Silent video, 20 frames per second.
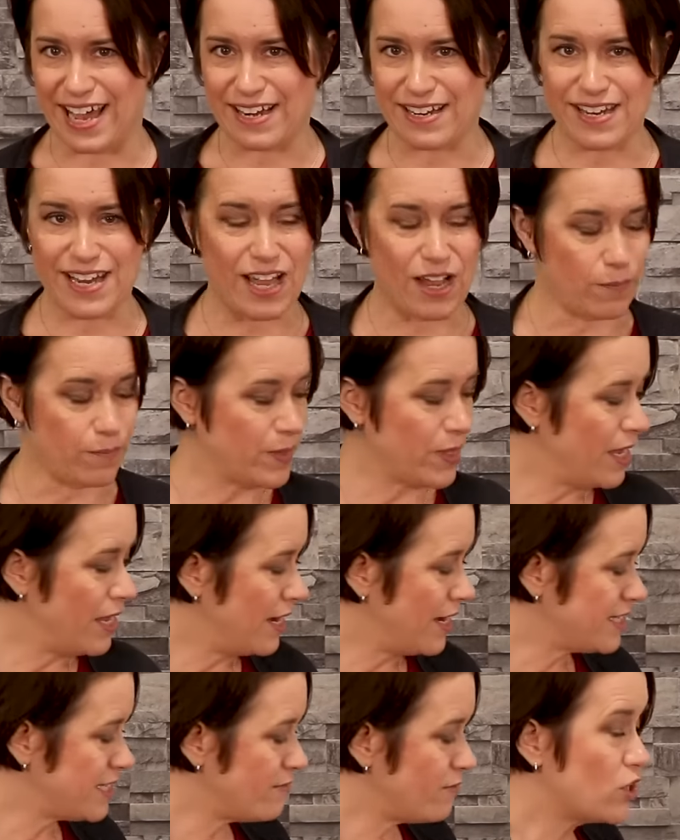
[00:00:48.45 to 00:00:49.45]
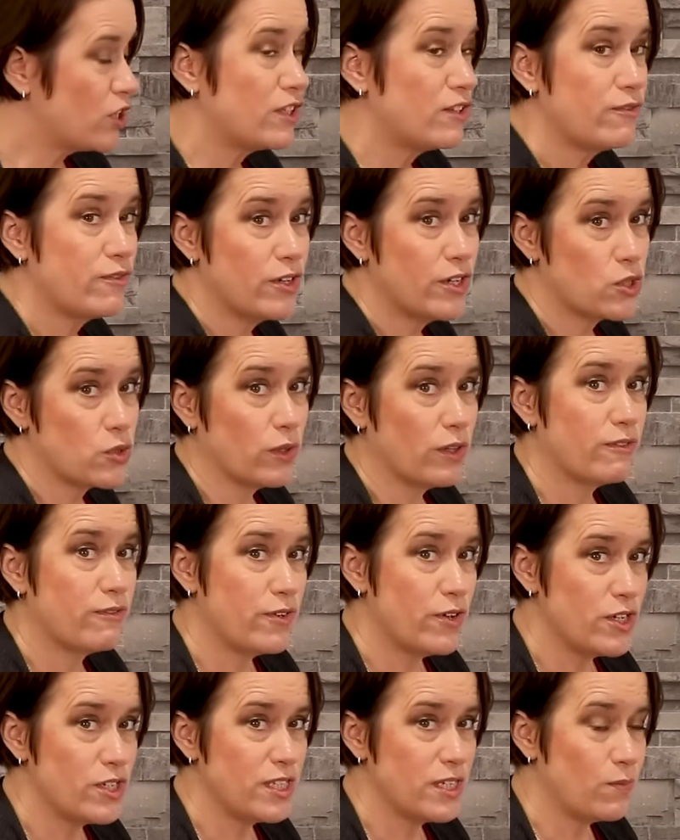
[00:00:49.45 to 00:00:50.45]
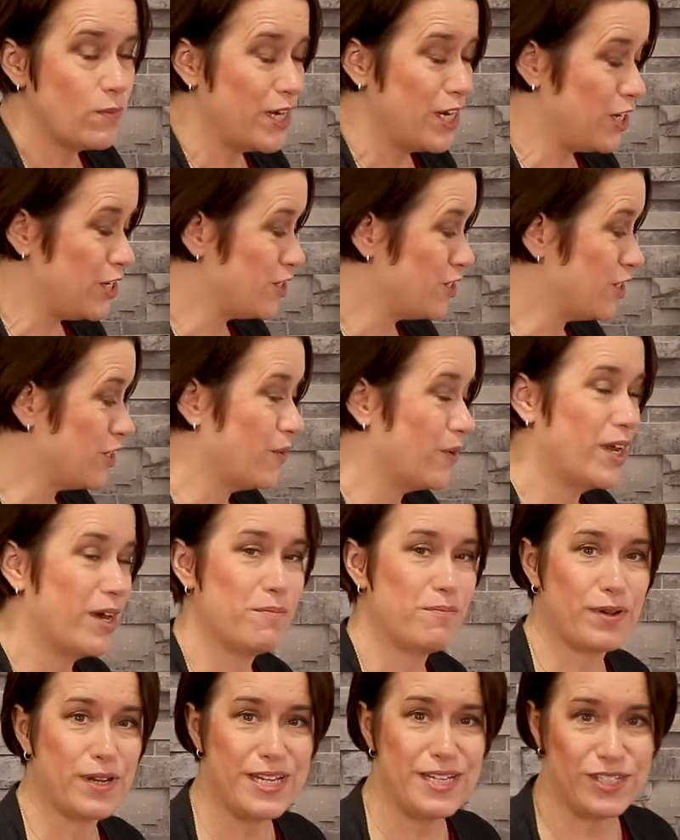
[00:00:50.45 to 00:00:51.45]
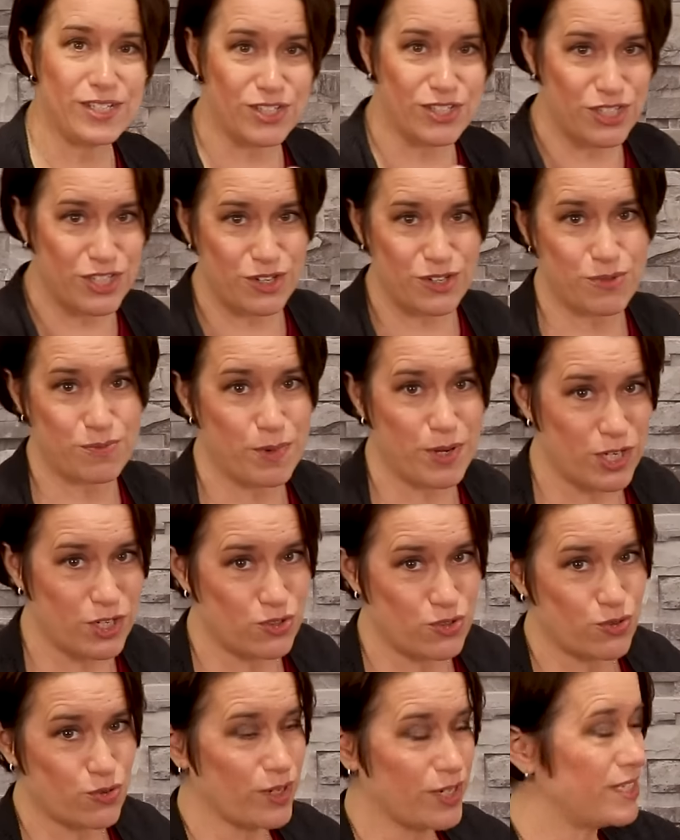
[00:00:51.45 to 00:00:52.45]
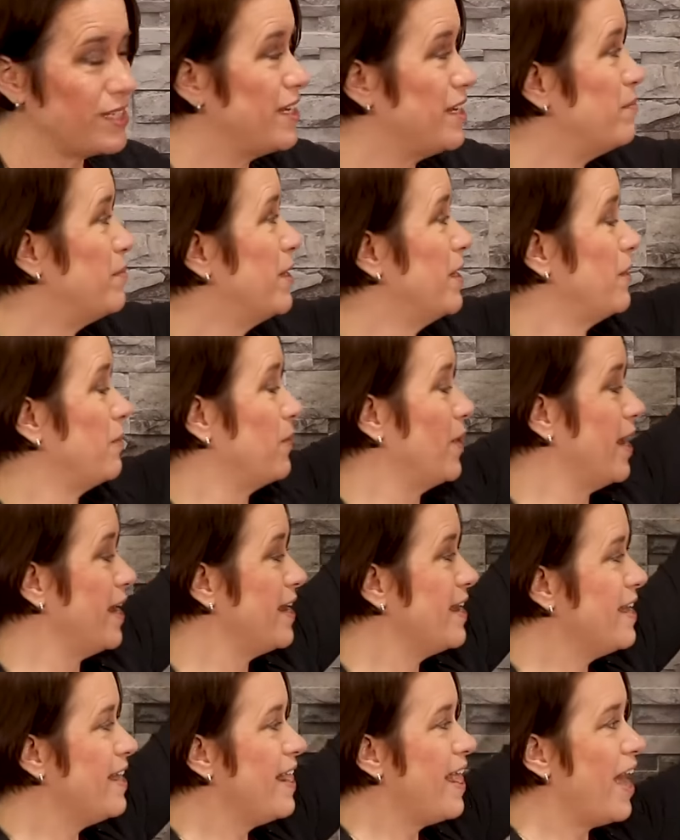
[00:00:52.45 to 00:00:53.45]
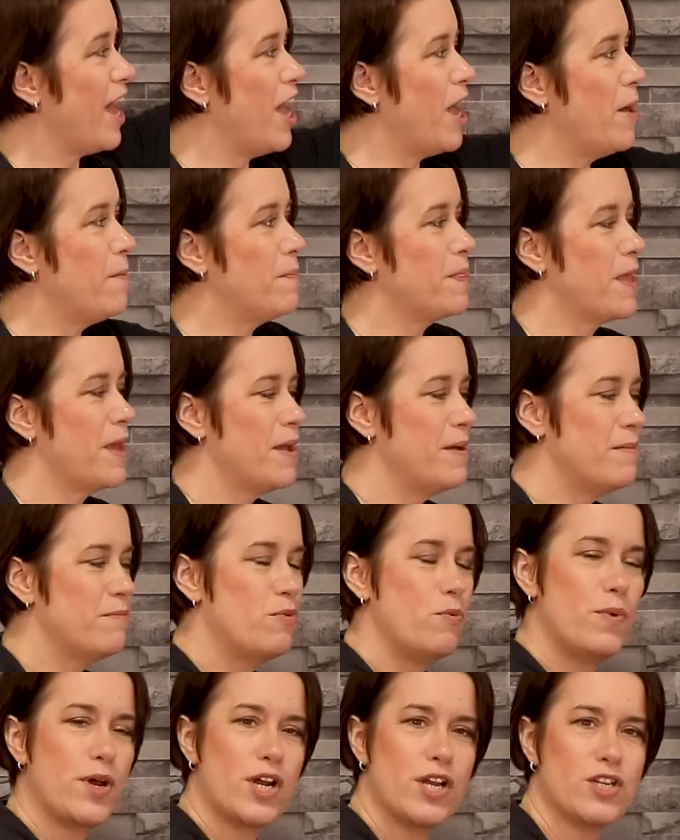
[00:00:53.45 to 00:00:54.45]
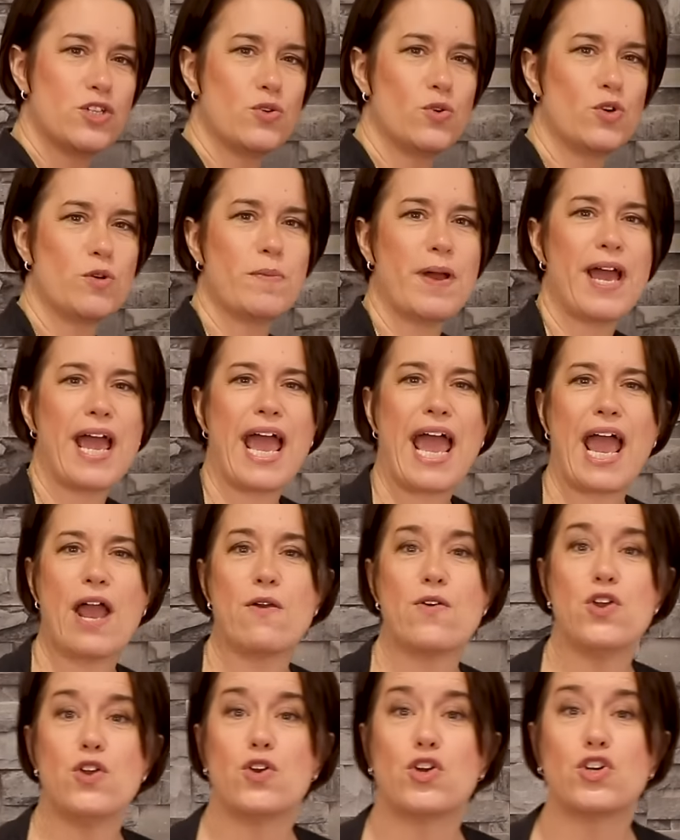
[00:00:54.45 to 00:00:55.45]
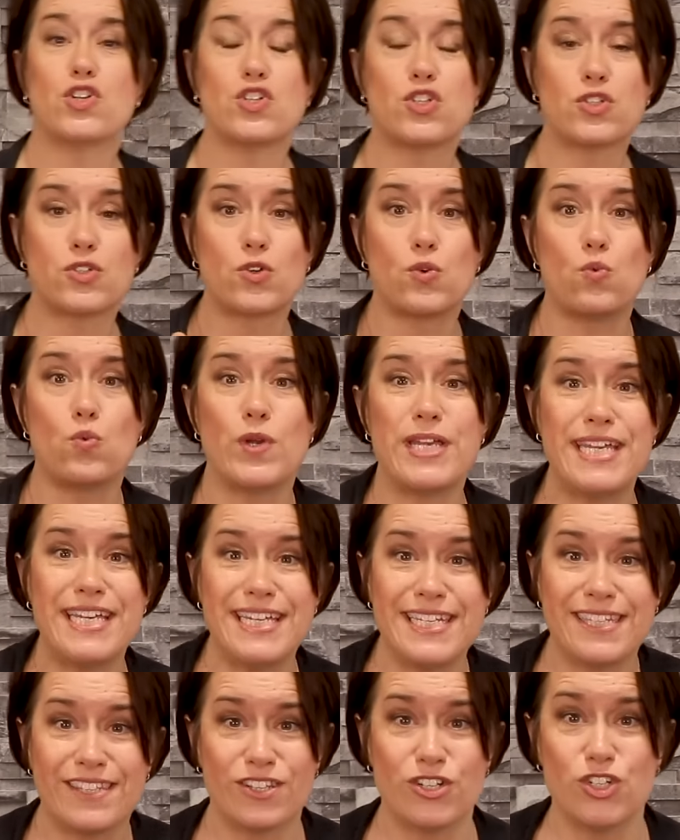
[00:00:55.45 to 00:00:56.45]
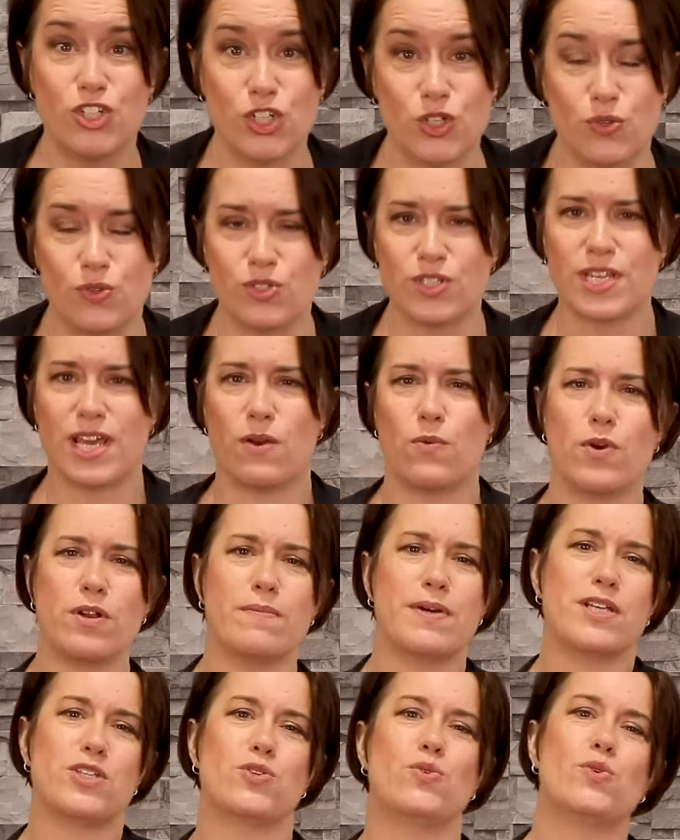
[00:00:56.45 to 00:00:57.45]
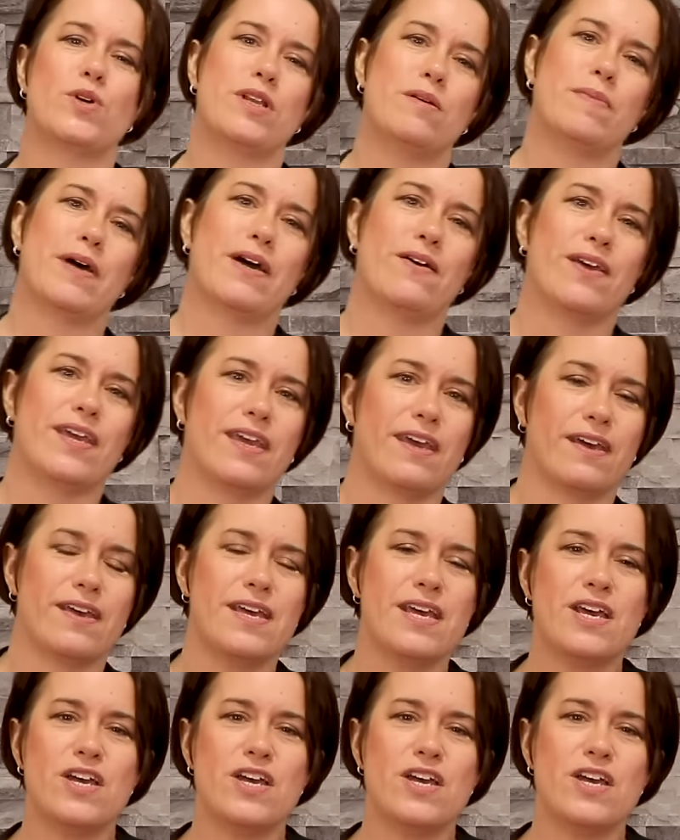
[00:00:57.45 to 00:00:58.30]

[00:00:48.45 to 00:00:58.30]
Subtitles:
Now, let's have a look at the first one. The first thing we need to do, and please excuse my drawings here, by the way, but we're going to talk about how you can squeeze the juice. Now, what am I talking about here?